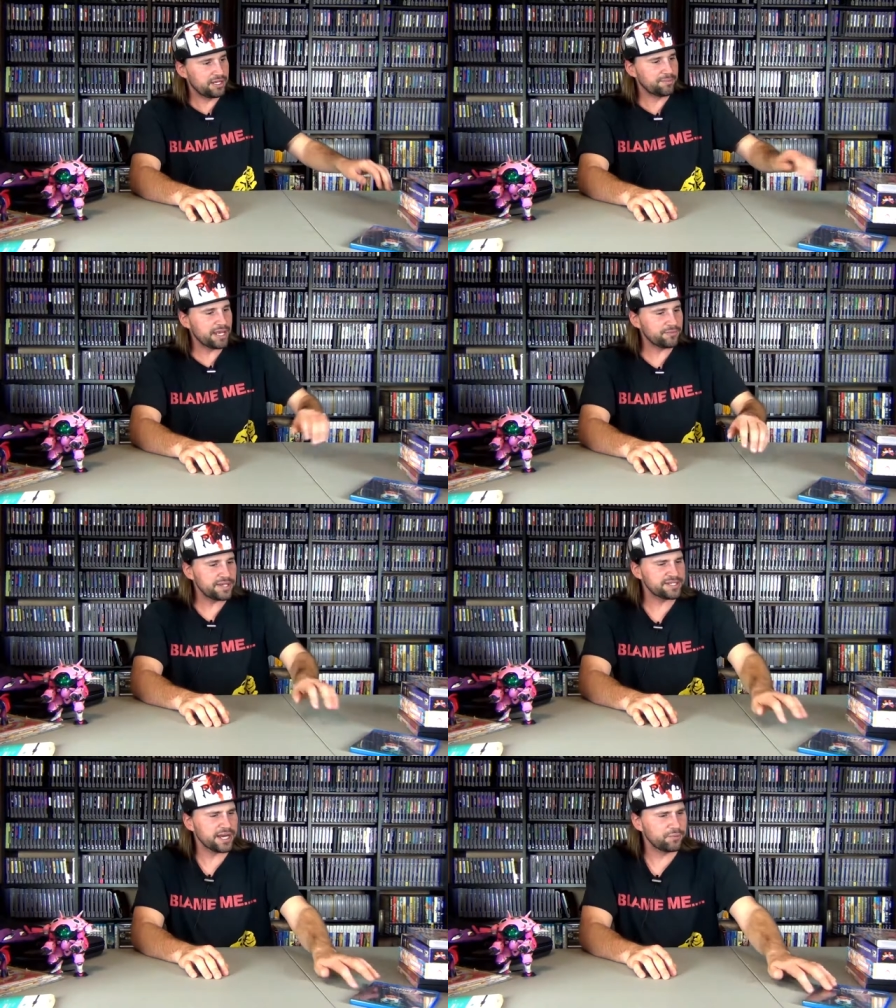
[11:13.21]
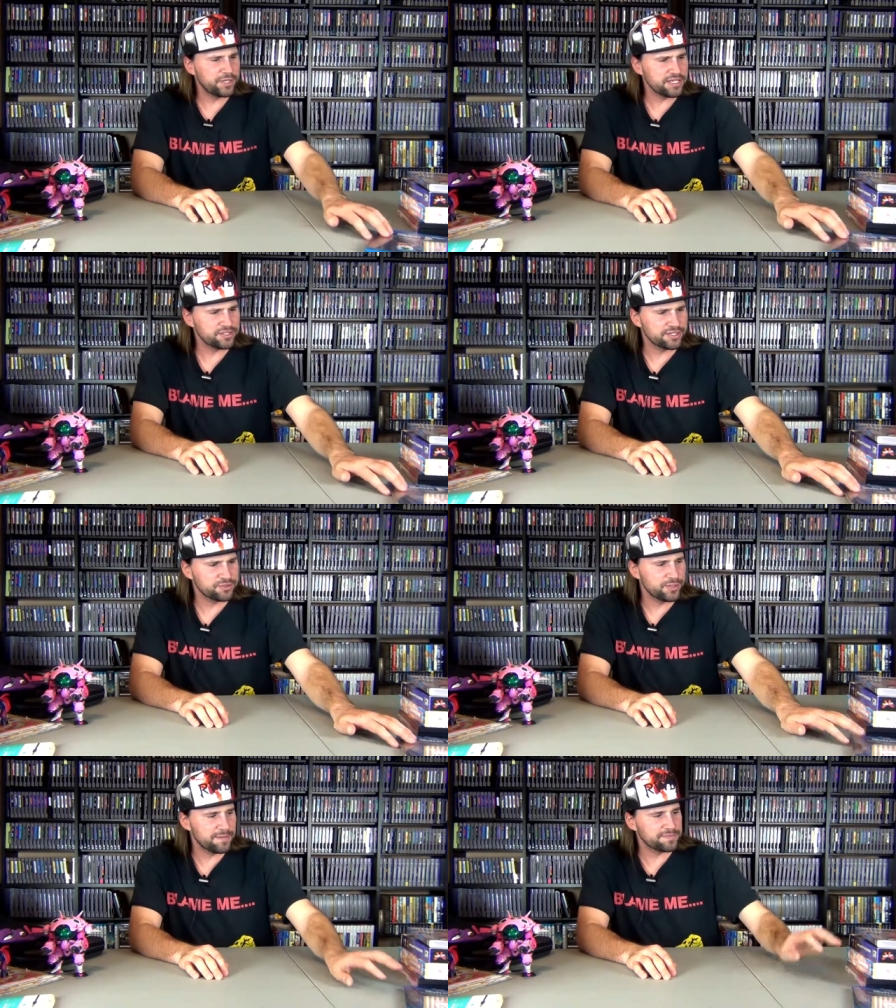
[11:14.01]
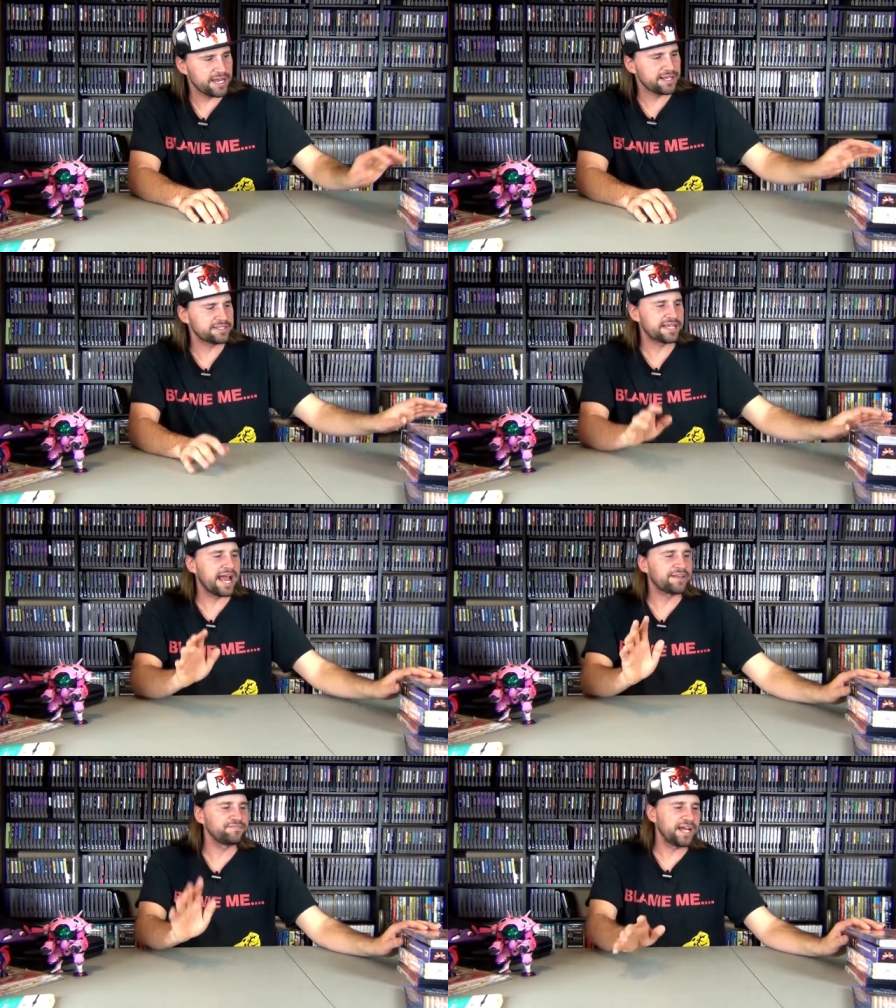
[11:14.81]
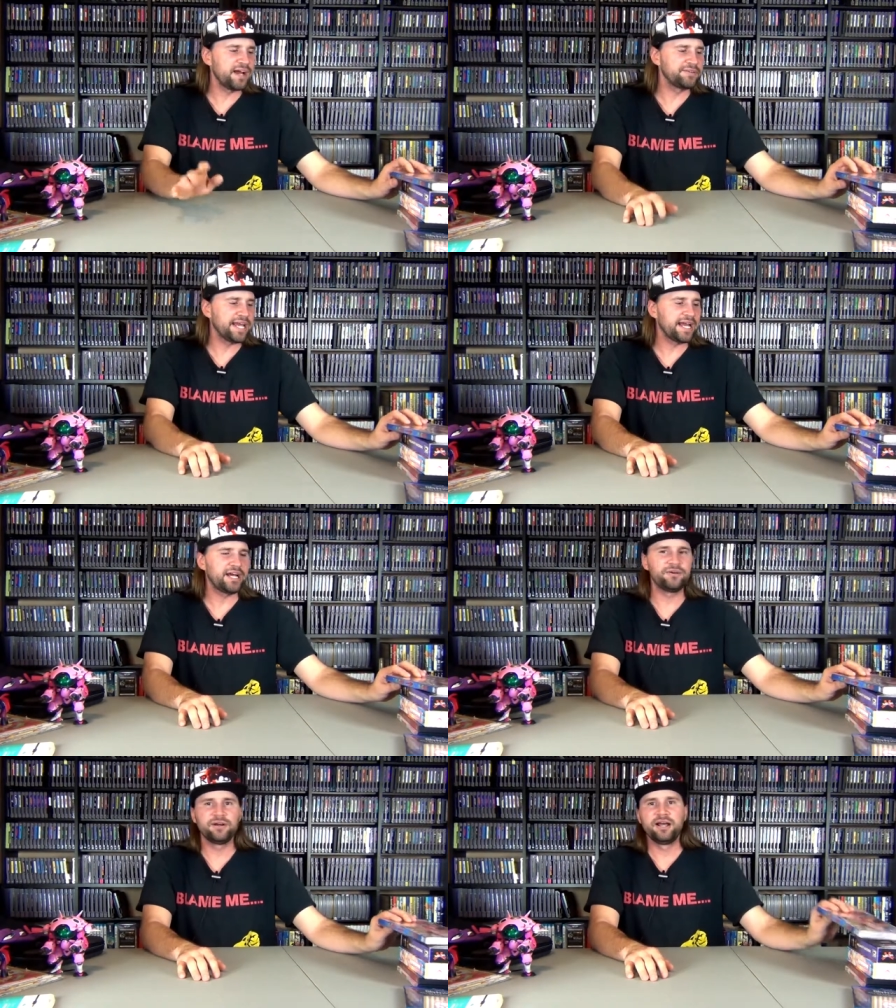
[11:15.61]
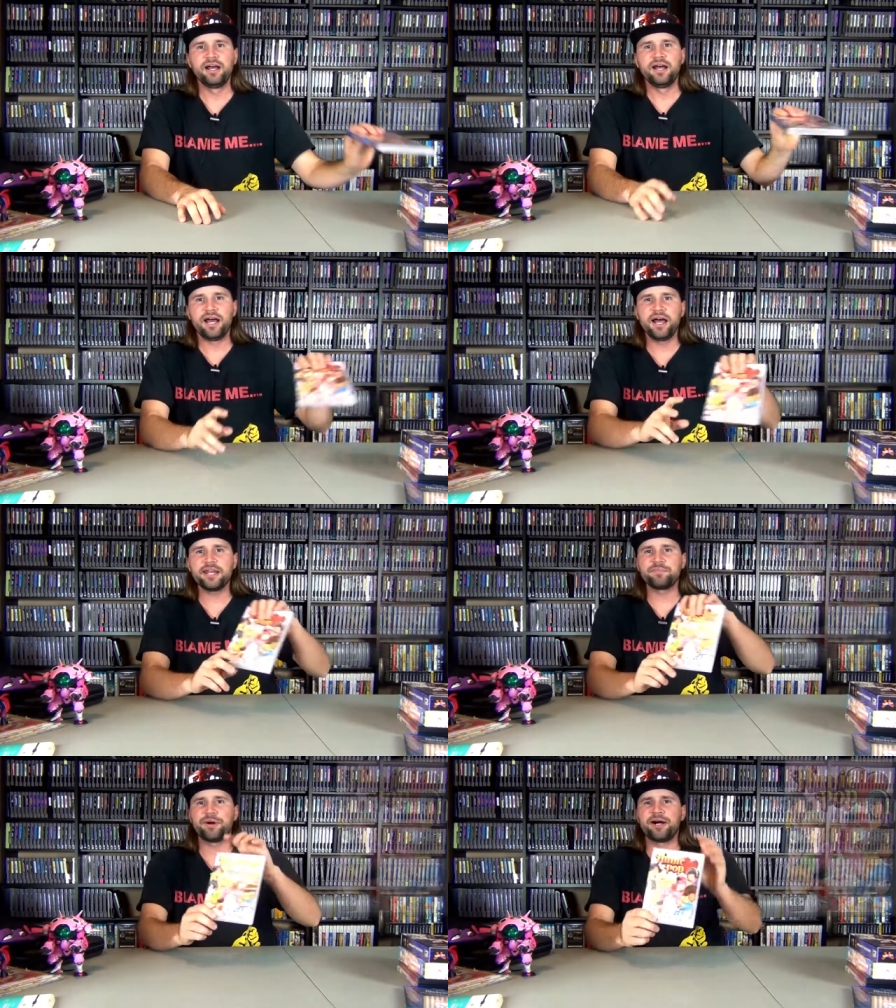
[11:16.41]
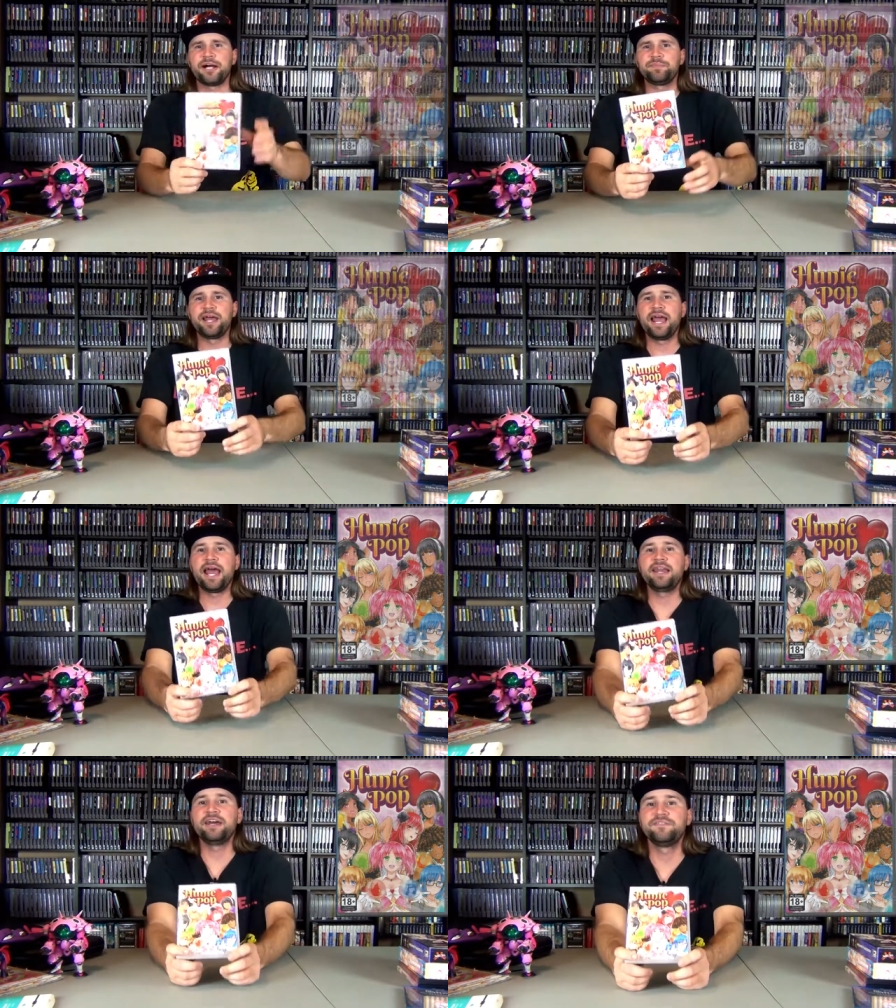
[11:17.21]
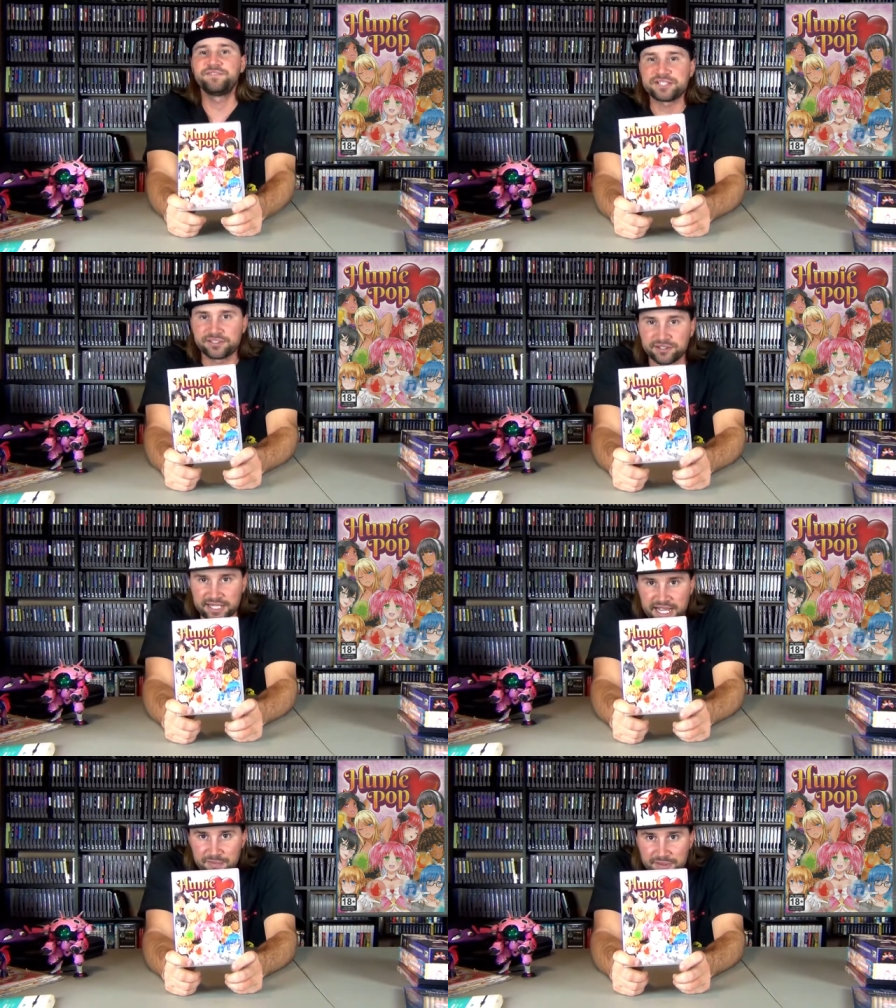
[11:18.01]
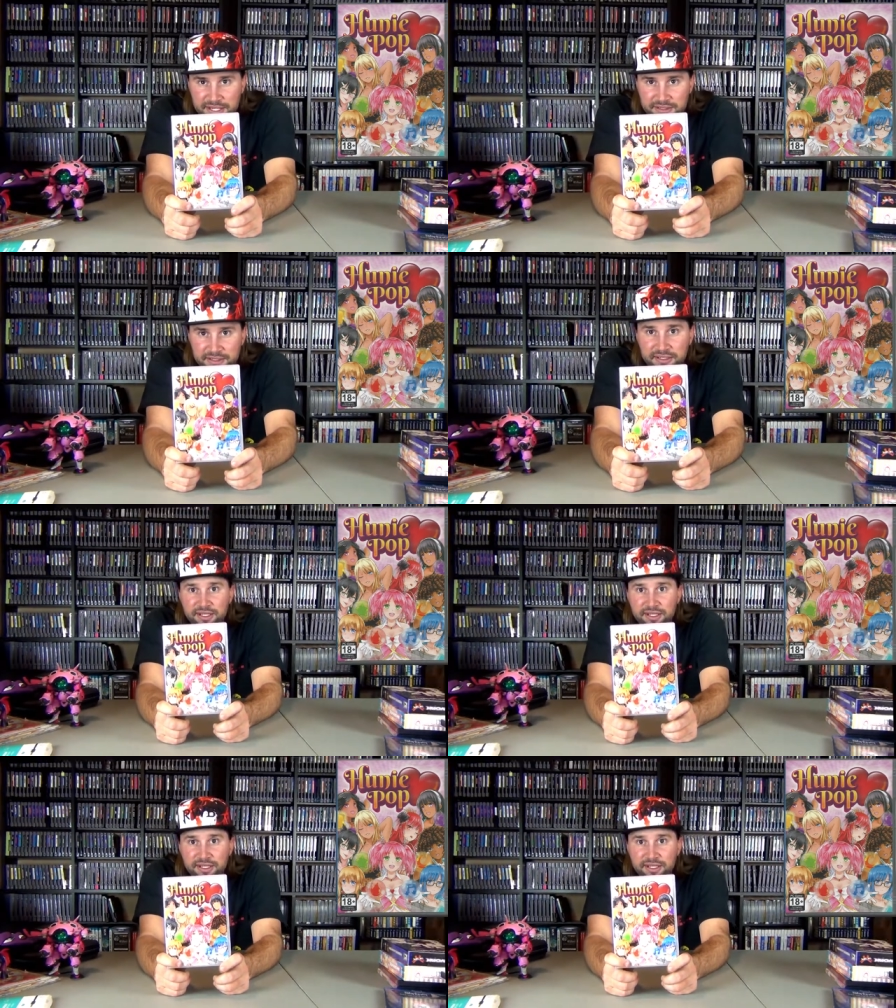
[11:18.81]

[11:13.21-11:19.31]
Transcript: And the main reason I went to this website because I found out HuniePop had a physical copy.